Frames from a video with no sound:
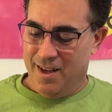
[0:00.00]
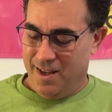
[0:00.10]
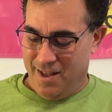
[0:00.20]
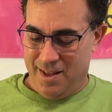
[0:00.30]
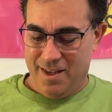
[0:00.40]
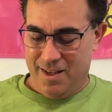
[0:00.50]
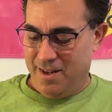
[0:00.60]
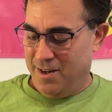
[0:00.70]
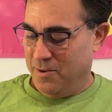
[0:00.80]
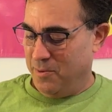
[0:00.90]
And
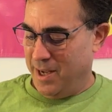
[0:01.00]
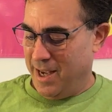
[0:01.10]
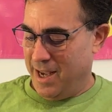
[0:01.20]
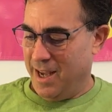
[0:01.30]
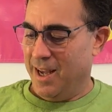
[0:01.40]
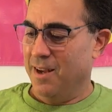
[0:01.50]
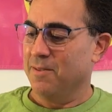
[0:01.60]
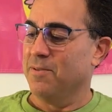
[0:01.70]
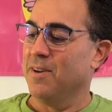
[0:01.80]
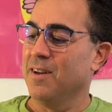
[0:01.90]
then we
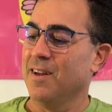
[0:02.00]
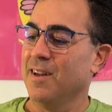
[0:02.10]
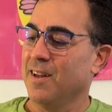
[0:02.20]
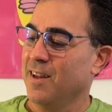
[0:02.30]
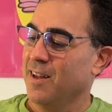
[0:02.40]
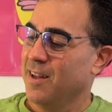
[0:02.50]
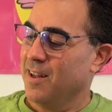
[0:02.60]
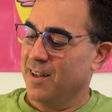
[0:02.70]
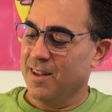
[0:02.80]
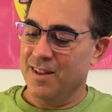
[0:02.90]
have
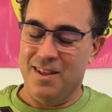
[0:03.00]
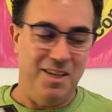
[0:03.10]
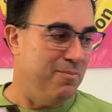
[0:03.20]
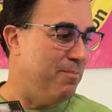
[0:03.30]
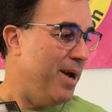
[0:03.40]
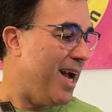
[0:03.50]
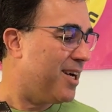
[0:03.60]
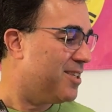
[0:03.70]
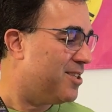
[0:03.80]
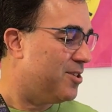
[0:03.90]
the
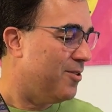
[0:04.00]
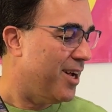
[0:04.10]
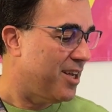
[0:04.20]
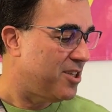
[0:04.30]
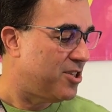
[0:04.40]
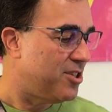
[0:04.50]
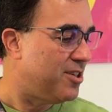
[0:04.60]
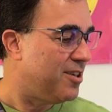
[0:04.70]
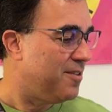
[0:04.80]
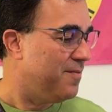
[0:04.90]
back
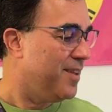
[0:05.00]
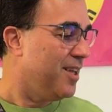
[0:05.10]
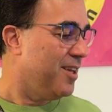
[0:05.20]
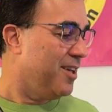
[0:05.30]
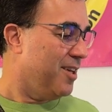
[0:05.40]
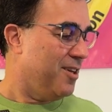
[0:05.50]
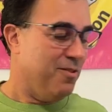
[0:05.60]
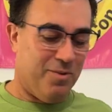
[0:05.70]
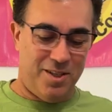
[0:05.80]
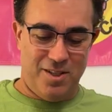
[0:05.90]
stretch,
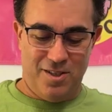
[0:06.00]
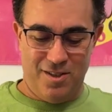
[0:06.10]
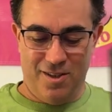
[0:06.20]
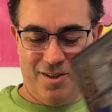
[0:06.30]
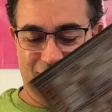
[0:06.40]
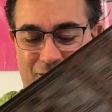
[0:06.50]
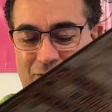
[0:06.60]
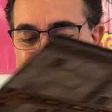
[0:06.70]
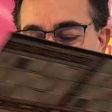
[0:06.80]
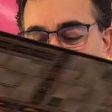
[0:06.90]
which
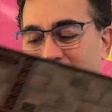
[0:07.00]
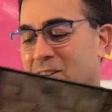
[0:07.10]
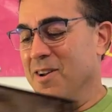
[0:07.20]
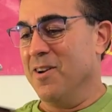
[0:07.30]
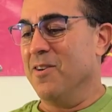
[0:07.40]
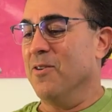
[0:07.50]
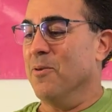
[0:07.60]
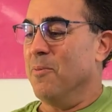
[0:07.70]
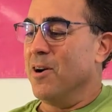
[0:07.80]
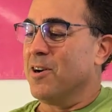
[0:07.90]
looks
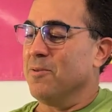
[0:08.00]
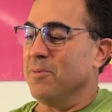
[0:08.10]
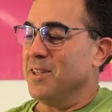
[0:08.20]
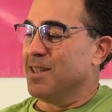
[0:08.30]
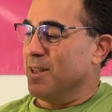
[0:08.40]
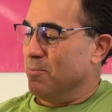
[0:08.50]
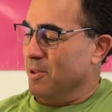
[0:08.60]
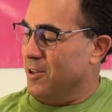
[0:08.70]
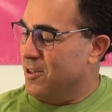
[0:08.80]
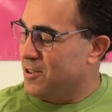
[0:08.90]
remarkably
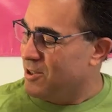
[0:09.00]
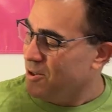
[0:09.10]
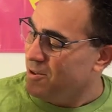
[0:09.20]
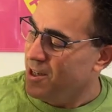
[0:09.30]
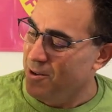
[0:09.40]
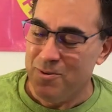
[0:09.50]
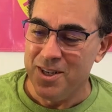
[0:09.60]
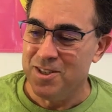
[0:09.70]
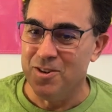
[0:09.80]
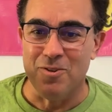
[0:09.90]
similar to the
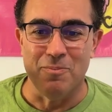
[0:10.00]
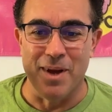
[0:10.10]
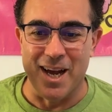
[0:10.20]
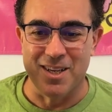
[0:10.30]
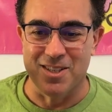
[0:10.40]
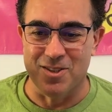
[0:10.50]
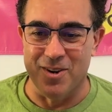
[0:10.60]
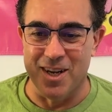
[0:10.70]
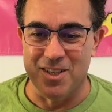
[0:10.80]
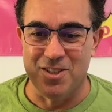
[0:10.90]
original back
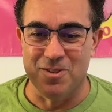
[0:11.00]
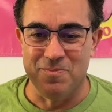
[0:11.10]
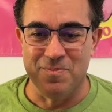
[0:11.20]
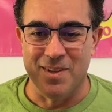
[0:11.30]
stretch,